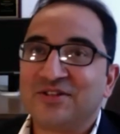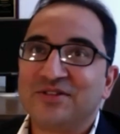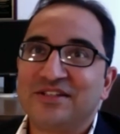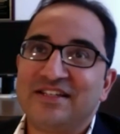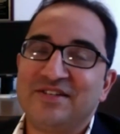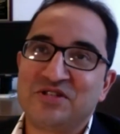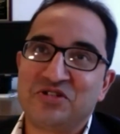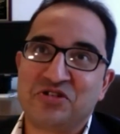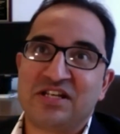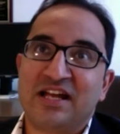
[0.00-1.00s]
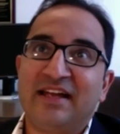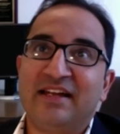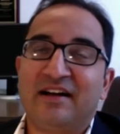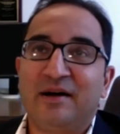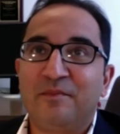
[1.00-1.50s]
it was interesting. I
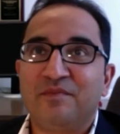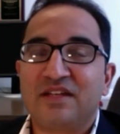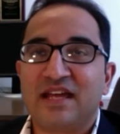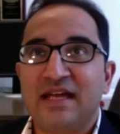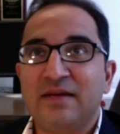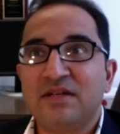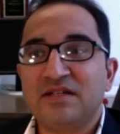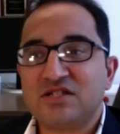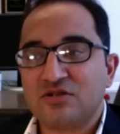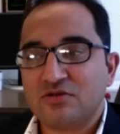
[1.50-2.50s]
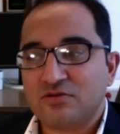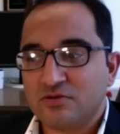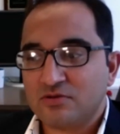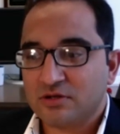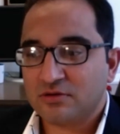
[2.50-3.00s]
came into
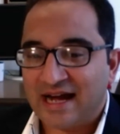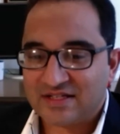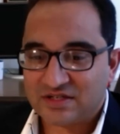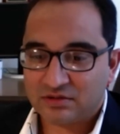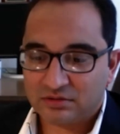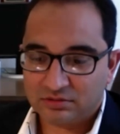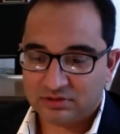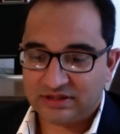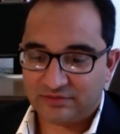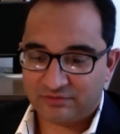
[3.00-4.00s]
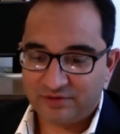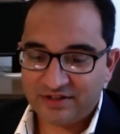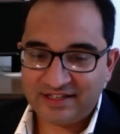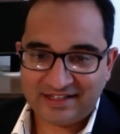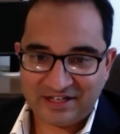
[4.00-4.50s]
grad school with
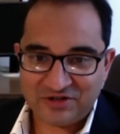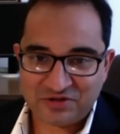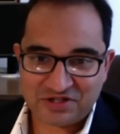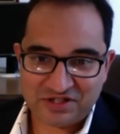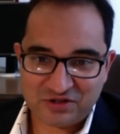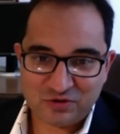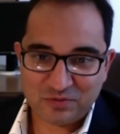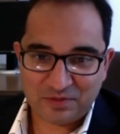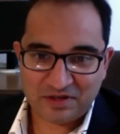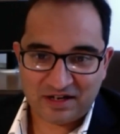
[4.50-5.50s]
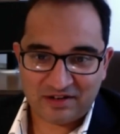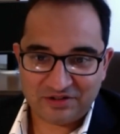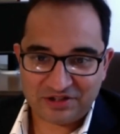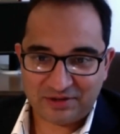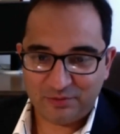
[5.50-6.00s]
really an interest in tumor
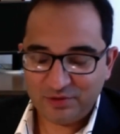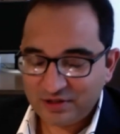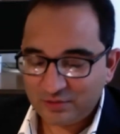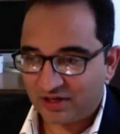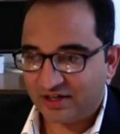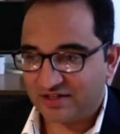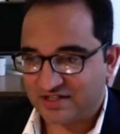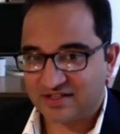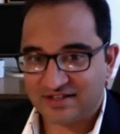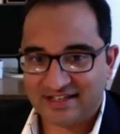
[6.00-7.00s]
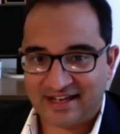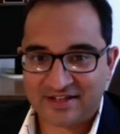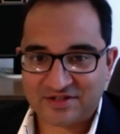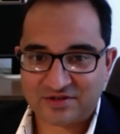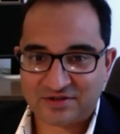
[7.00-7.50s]
immunology. I really wanted to study
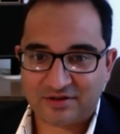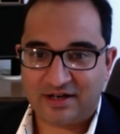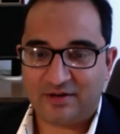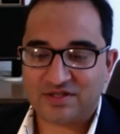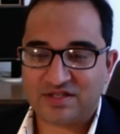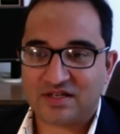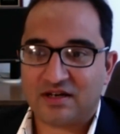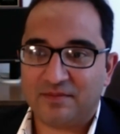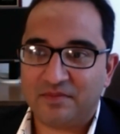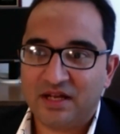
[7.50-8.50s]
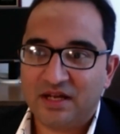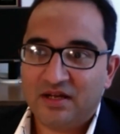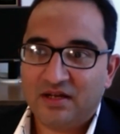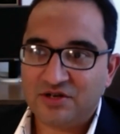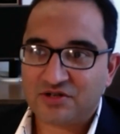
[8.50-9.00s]
cancer, and I was
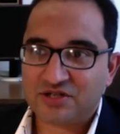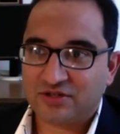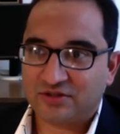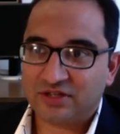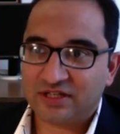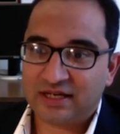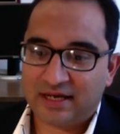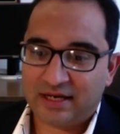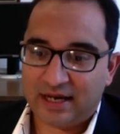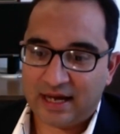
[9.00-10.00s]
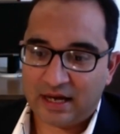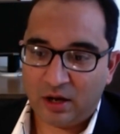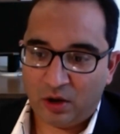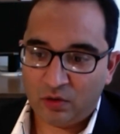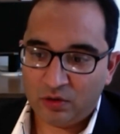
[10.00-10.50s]
interested in looking at
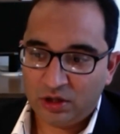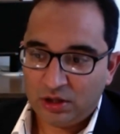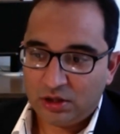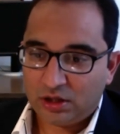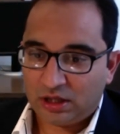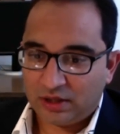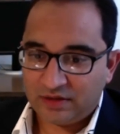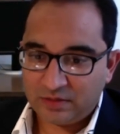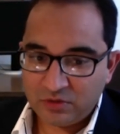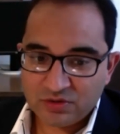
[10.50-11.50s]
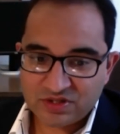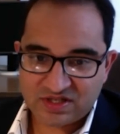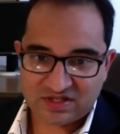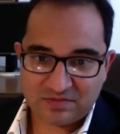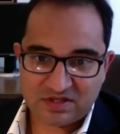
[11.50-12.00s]
how the immune system